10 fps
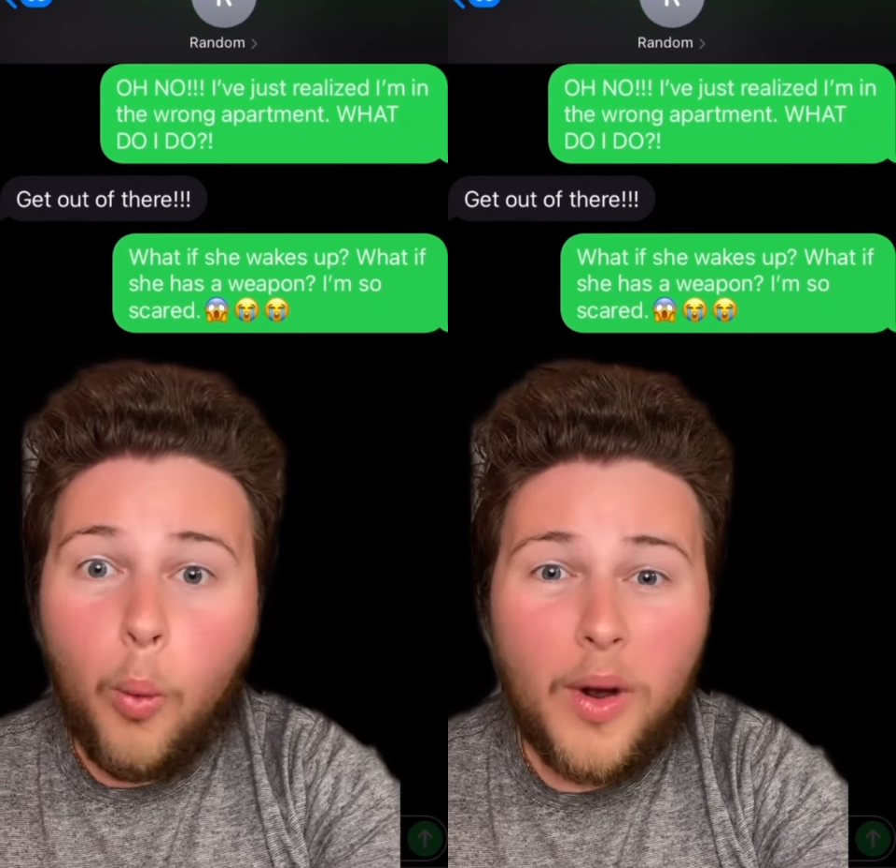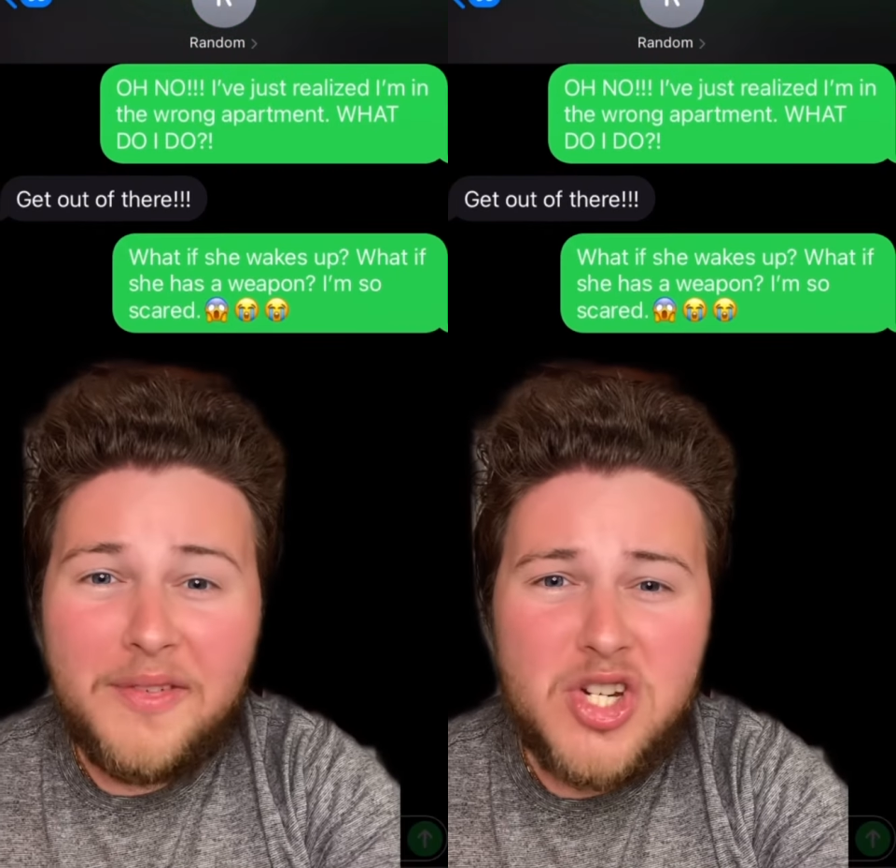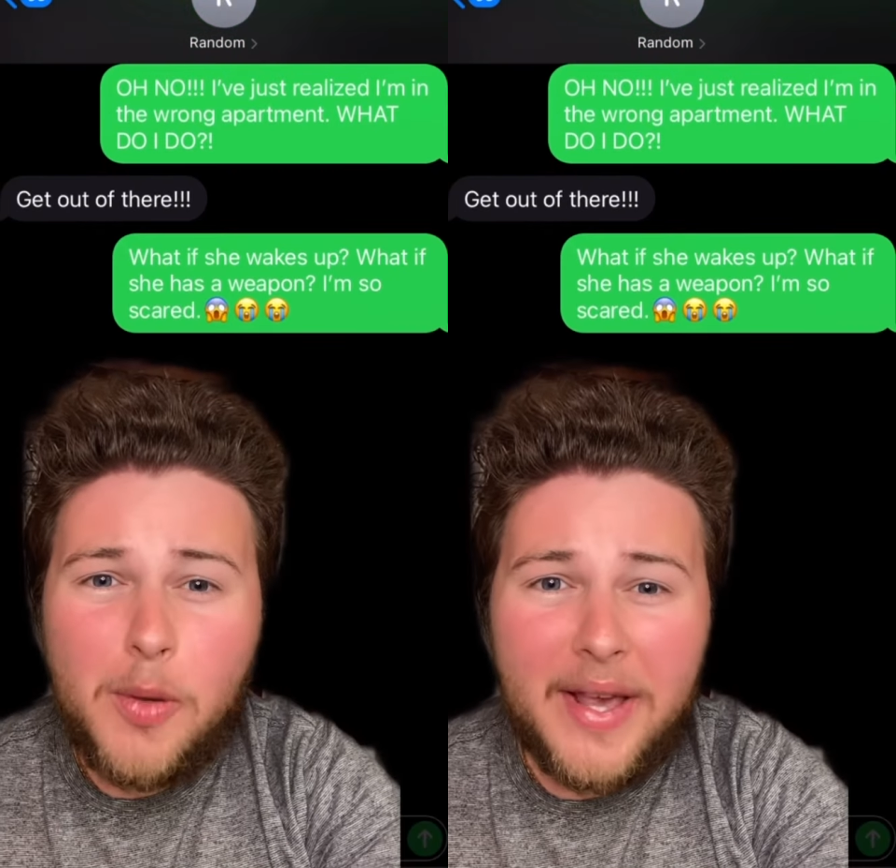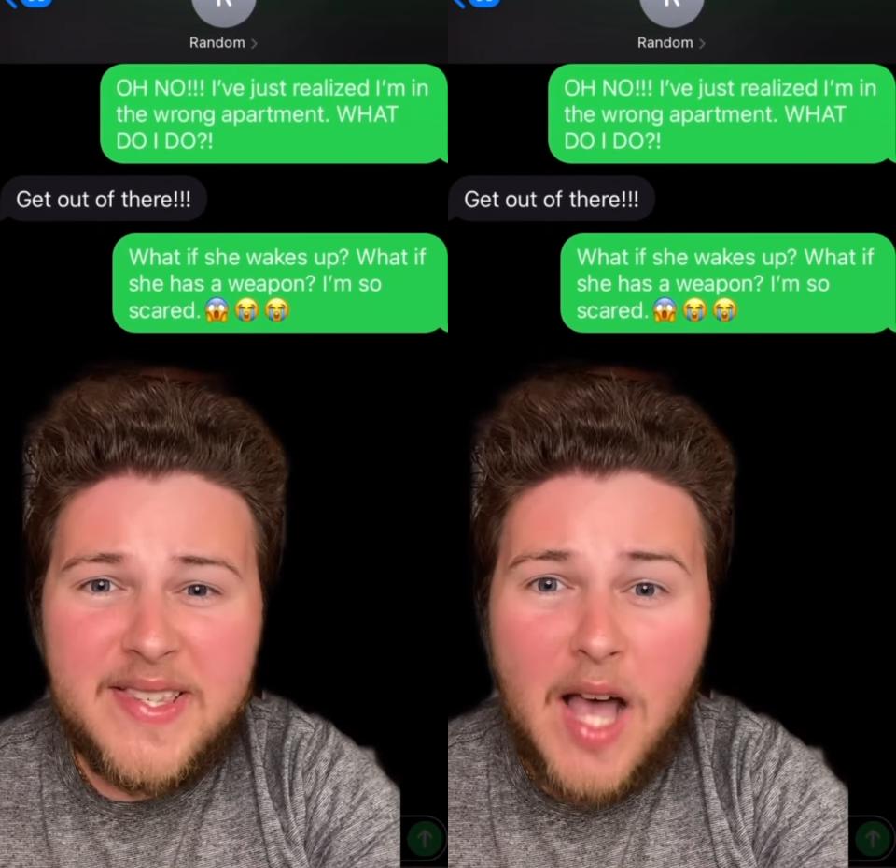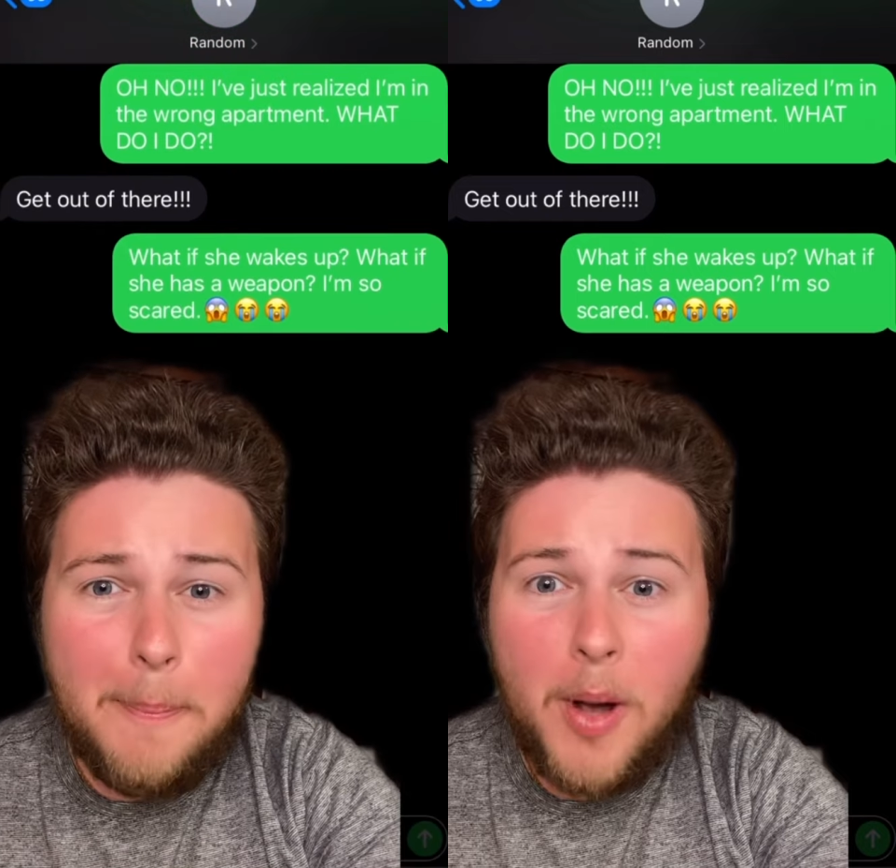What if she
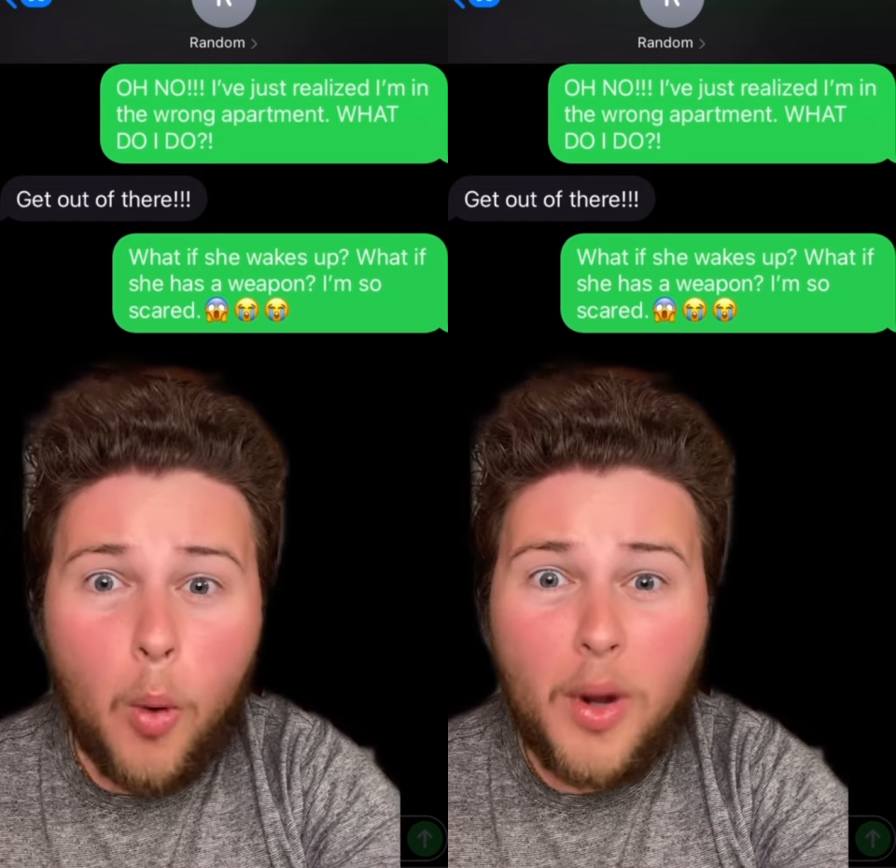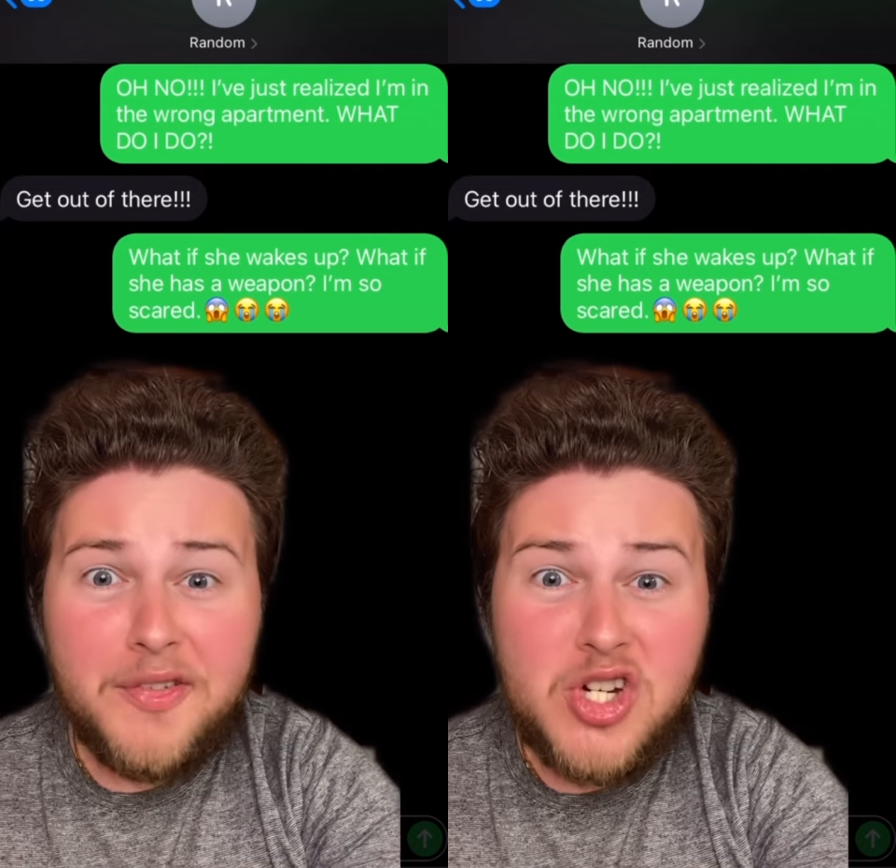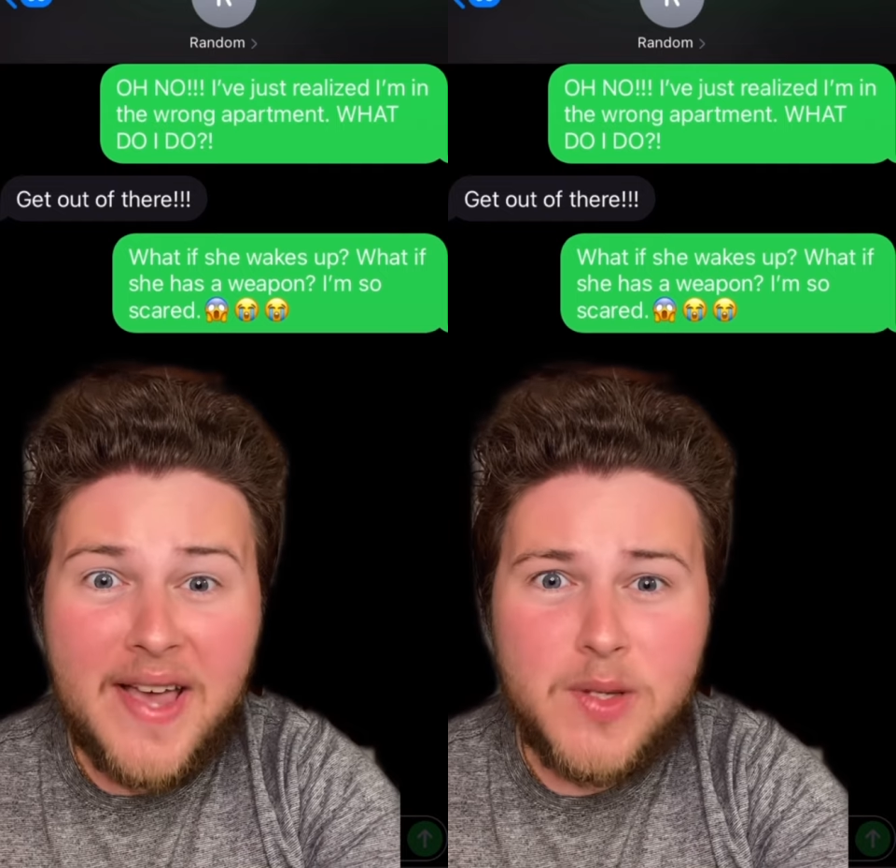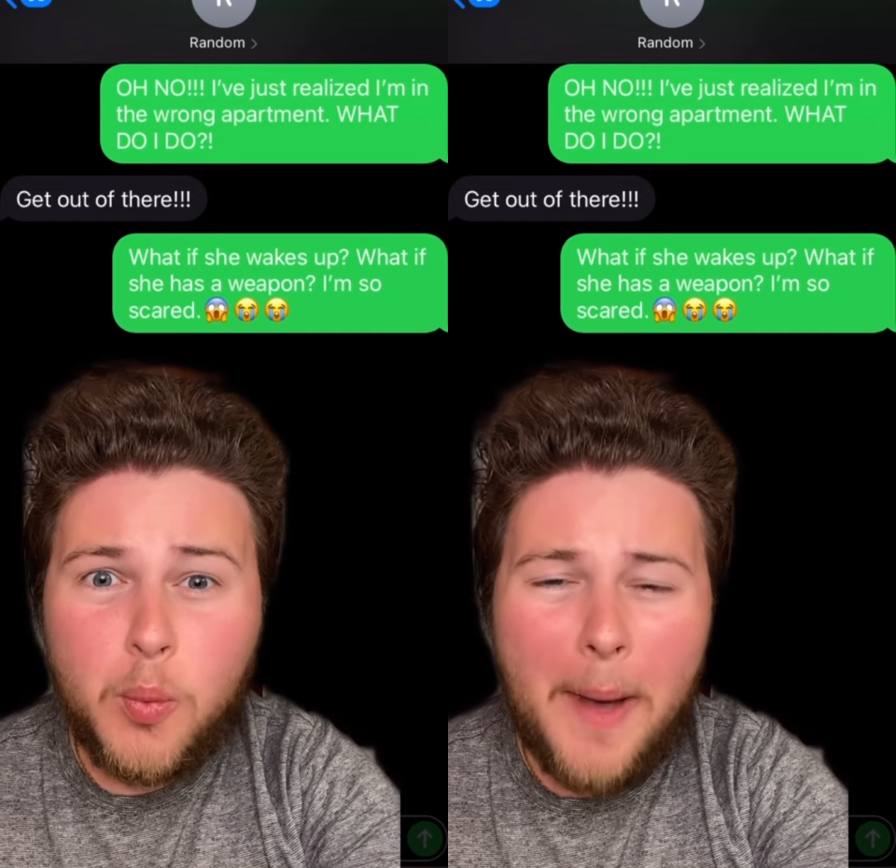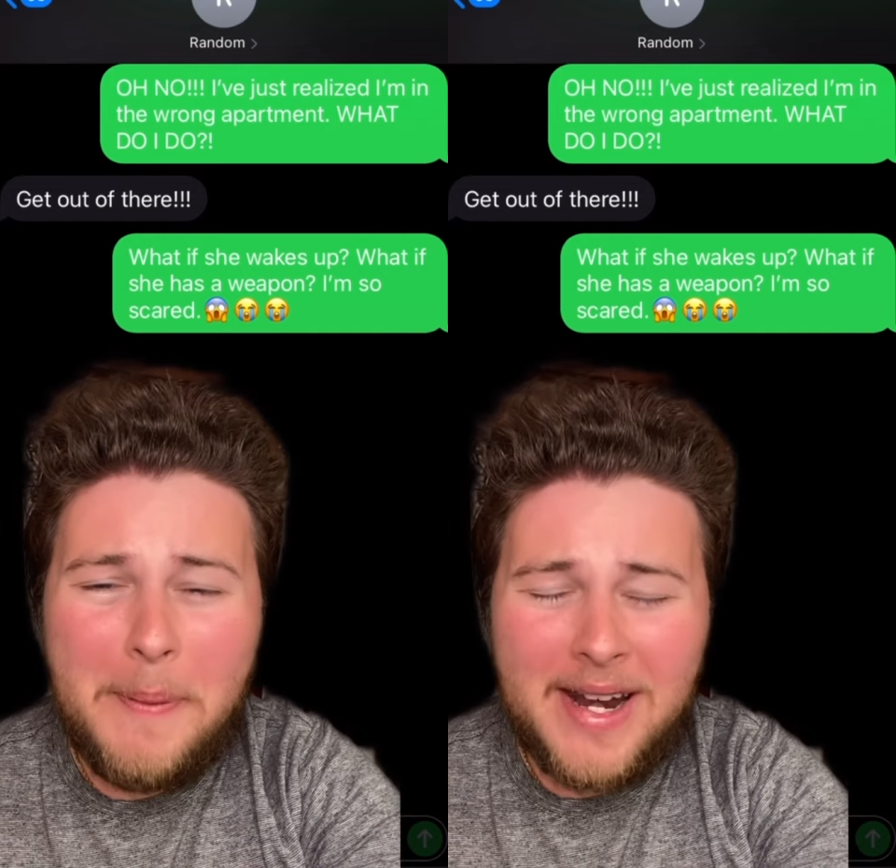wakes up? What if she has a
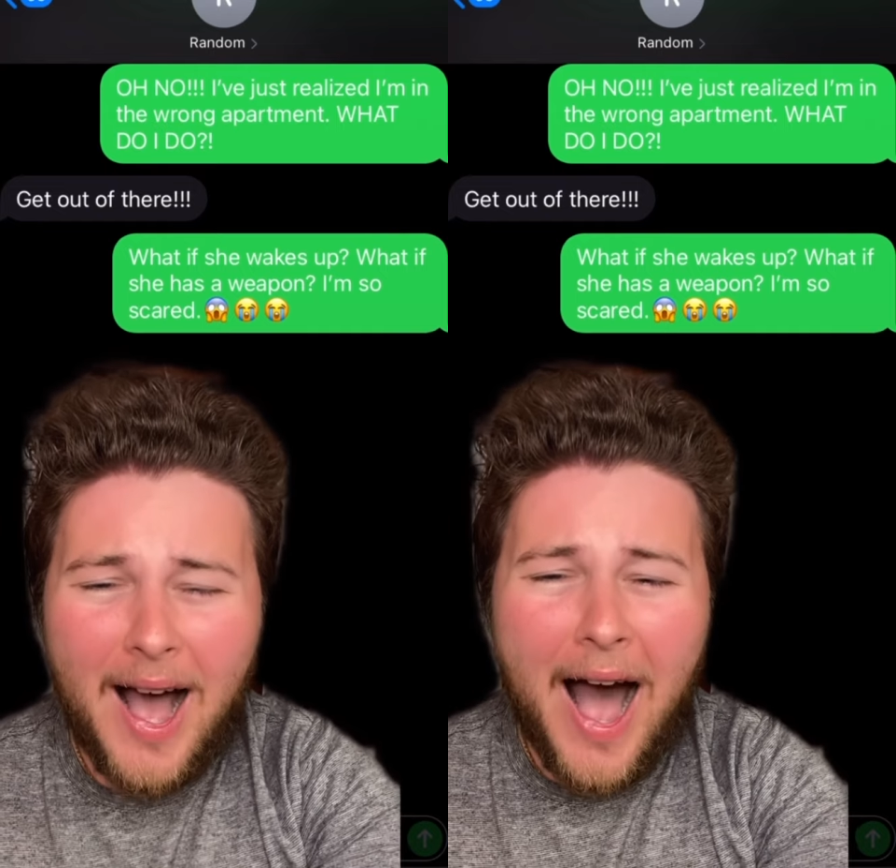weapon?